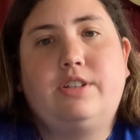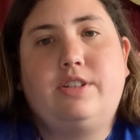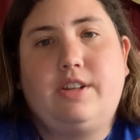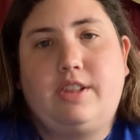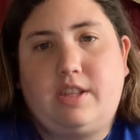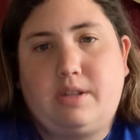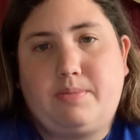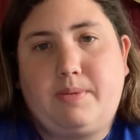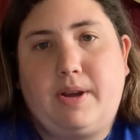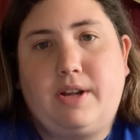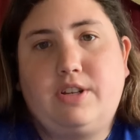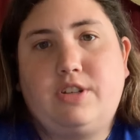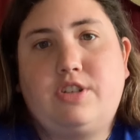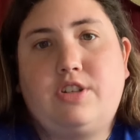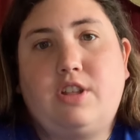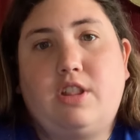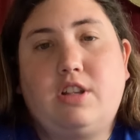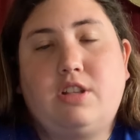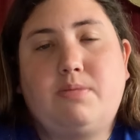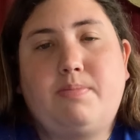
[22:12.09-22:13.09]
to the sponge
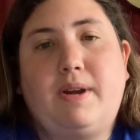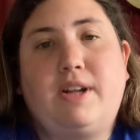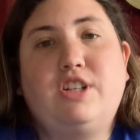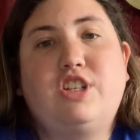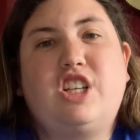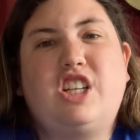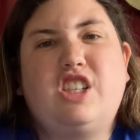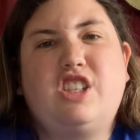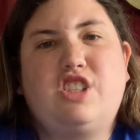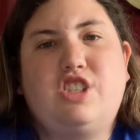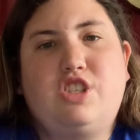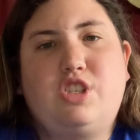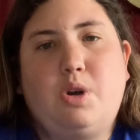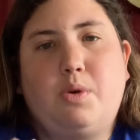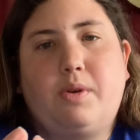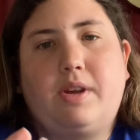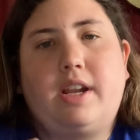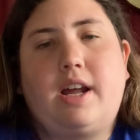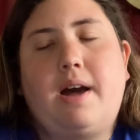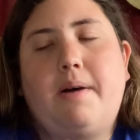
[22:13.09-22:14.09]
so the sponge can
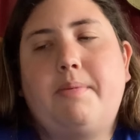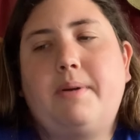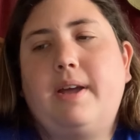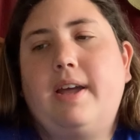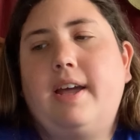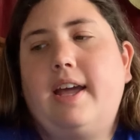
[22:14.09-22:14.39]
soak it up.